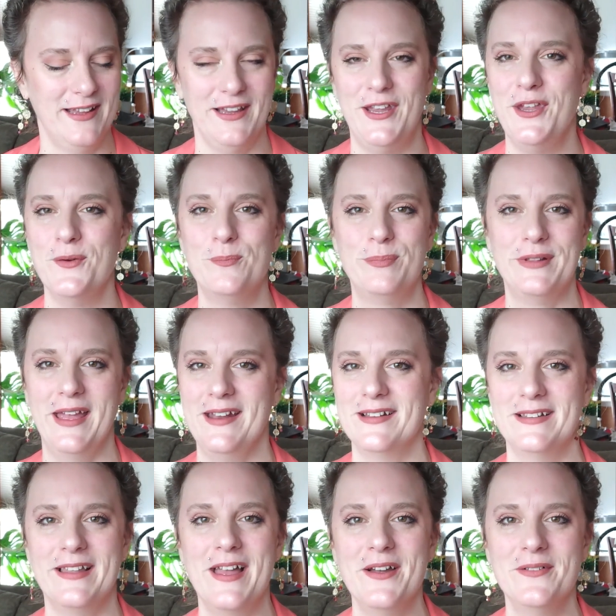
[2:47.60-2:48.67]
you played
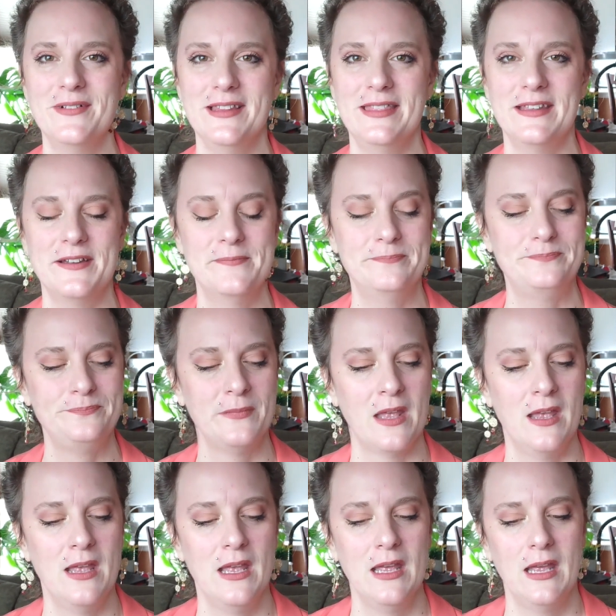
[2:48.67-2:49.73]
along with them.
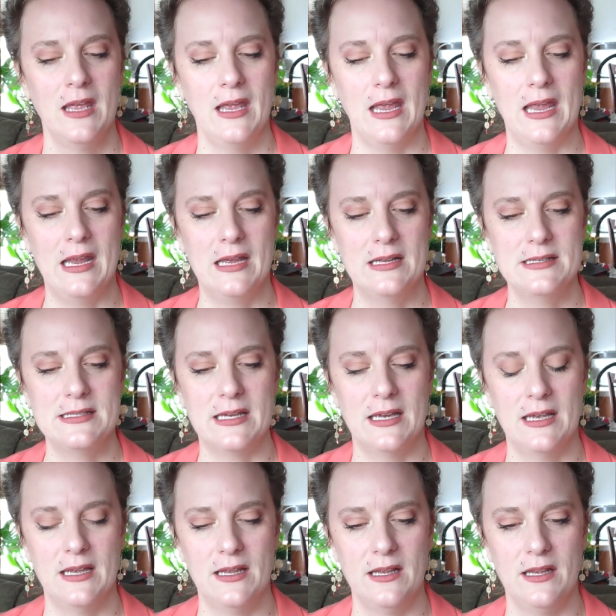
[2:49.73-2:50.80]
And
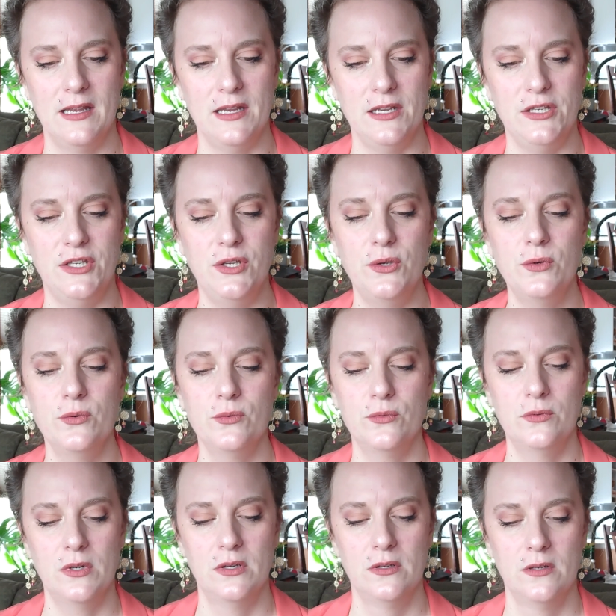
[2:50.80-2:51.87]

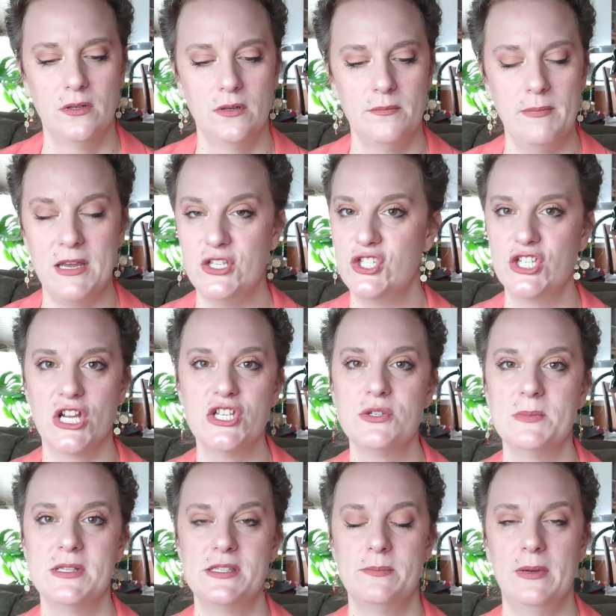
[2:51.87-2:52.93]
you made
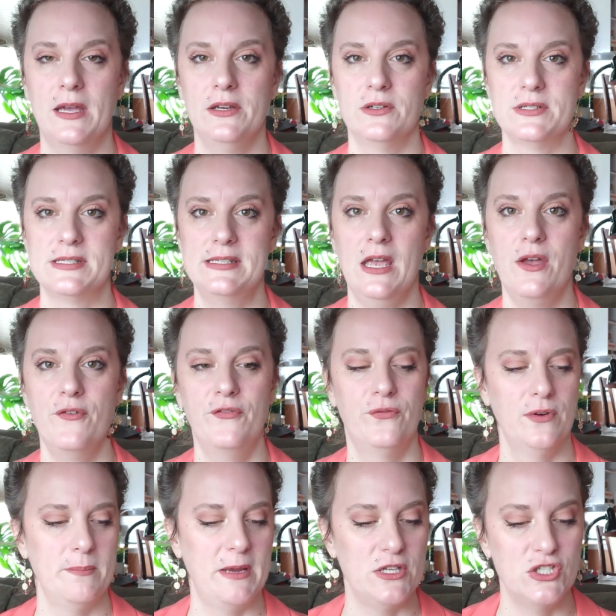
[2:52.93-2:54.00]
judgments about yourself.
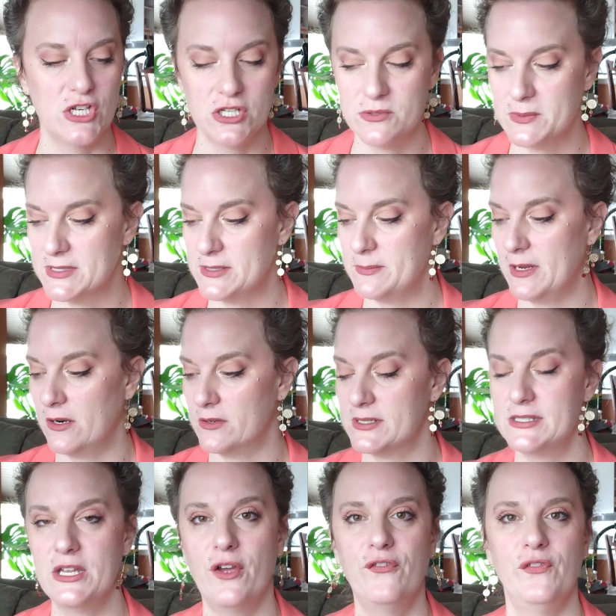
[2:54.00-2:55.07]
We made judgments about
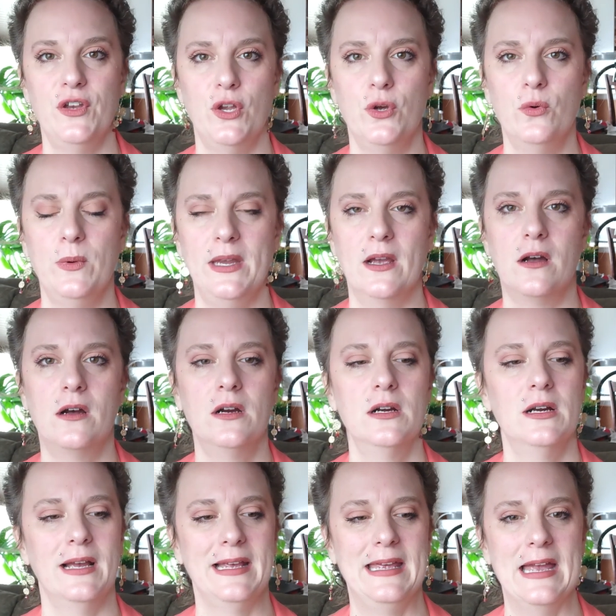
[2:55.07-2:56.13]
ourselves and who we
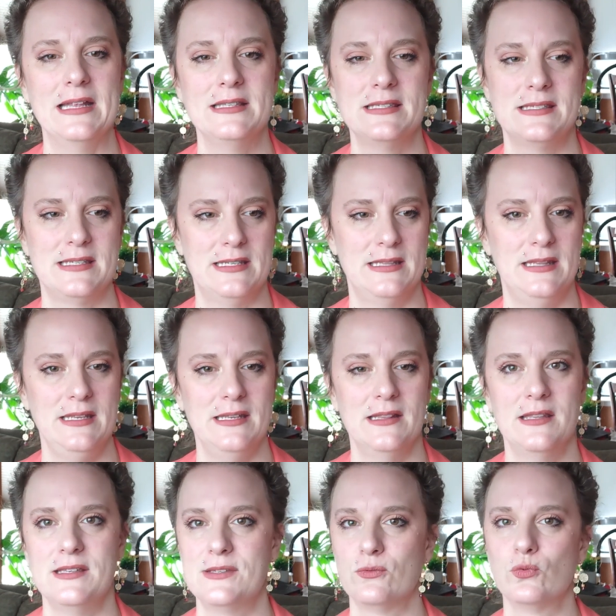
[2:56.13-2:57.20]
are against the,
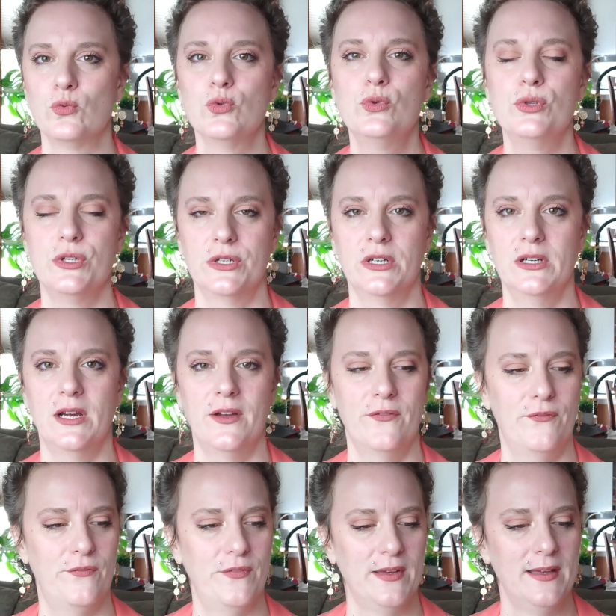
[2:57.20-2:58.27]
this ruler
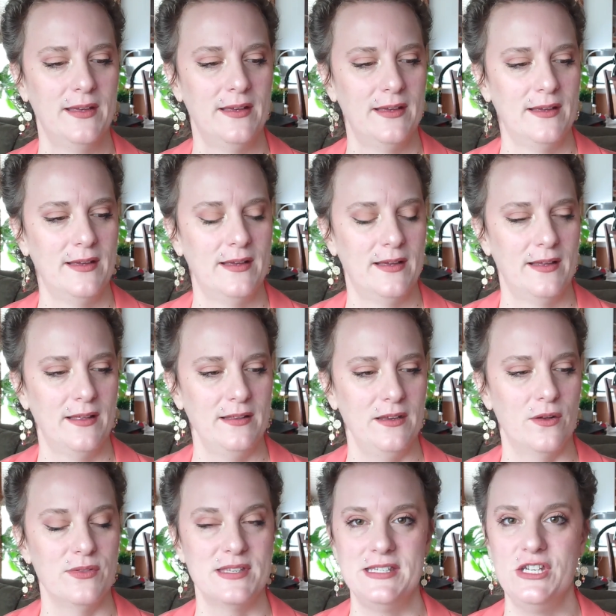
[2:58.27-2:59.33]
of, you
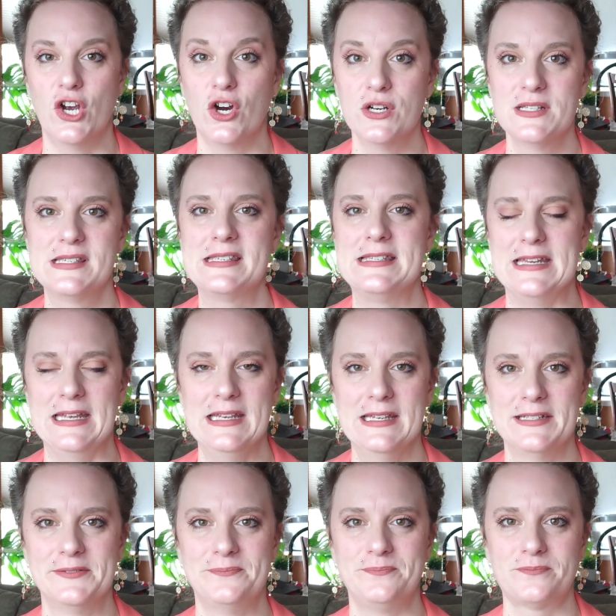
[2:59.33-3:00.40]
know, this
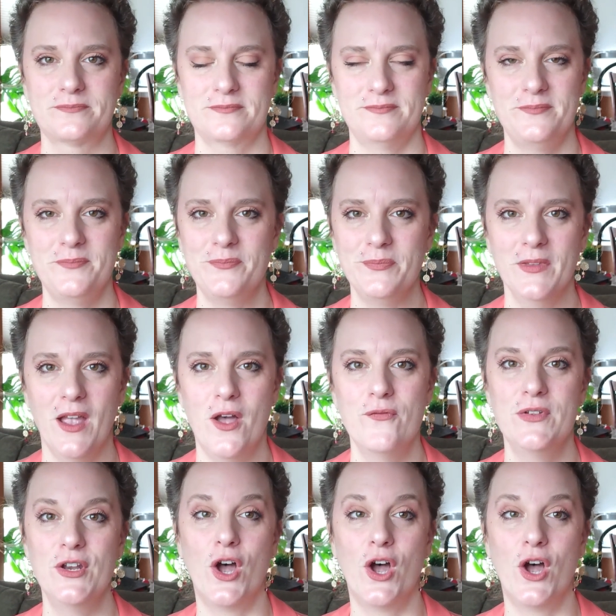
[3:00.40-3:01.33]
yardstick of